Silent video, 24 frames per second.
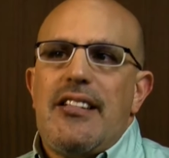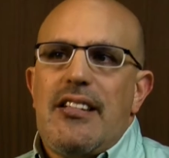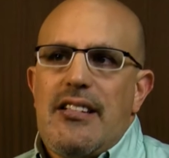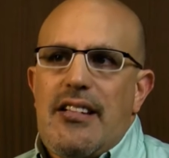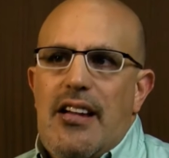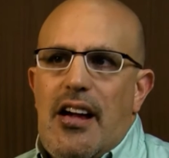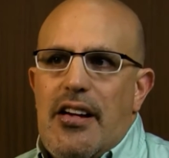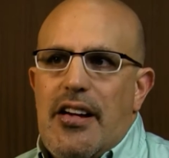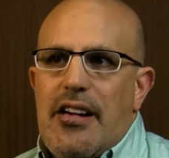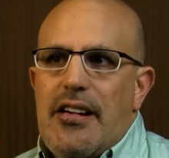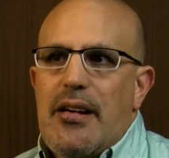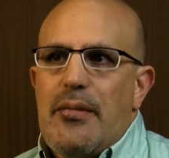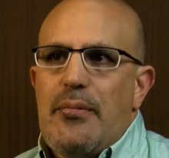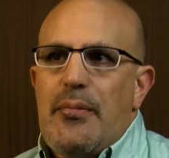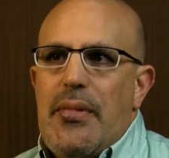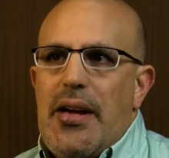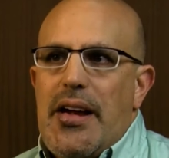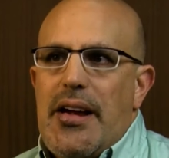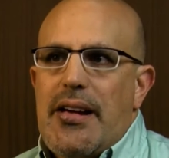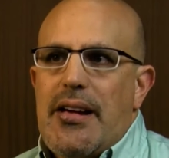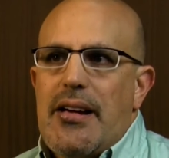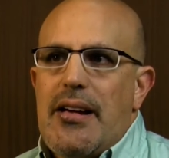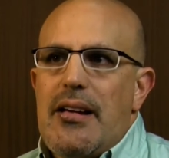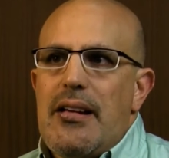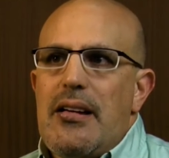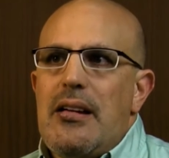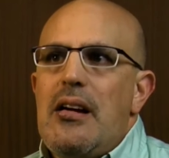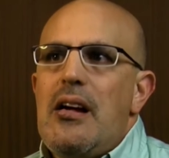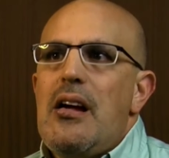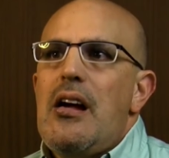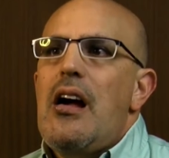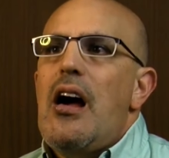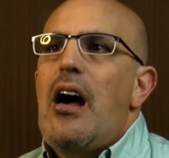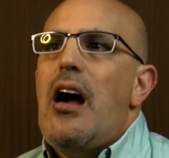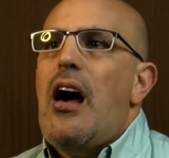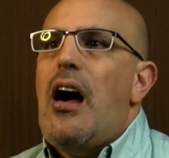is how you can make it
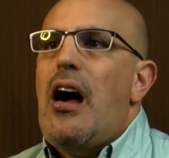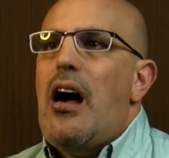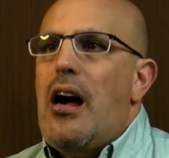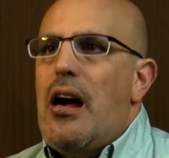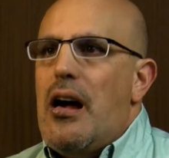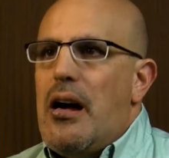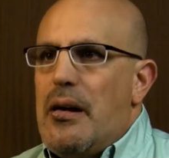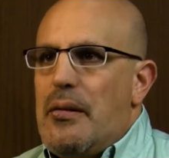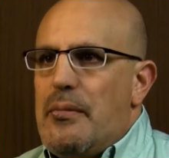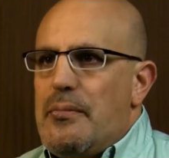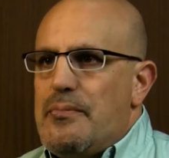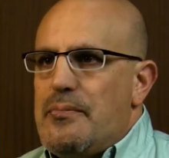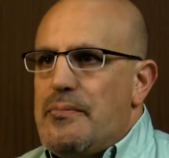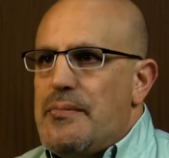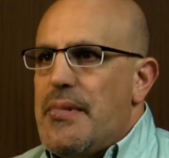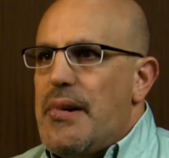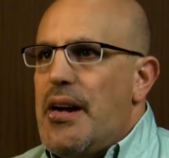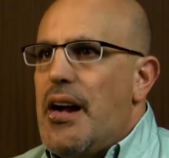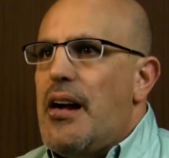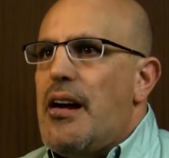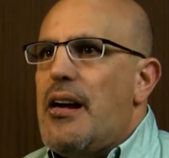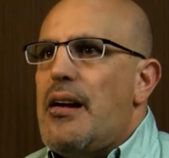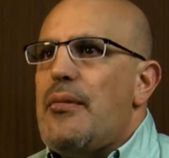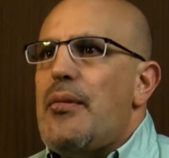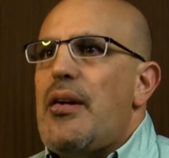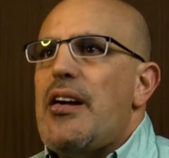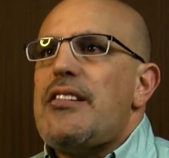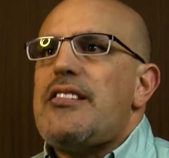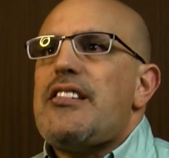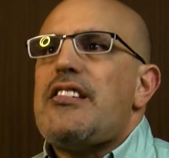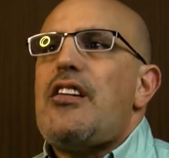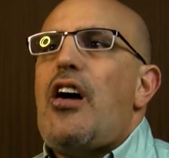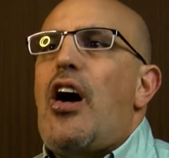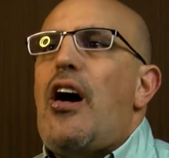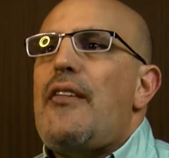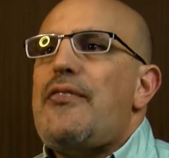a
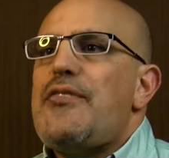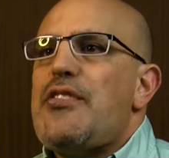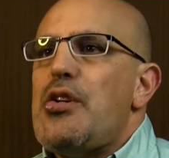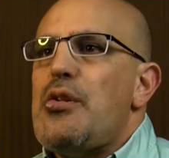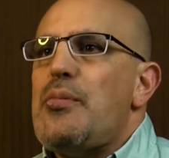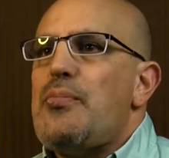softer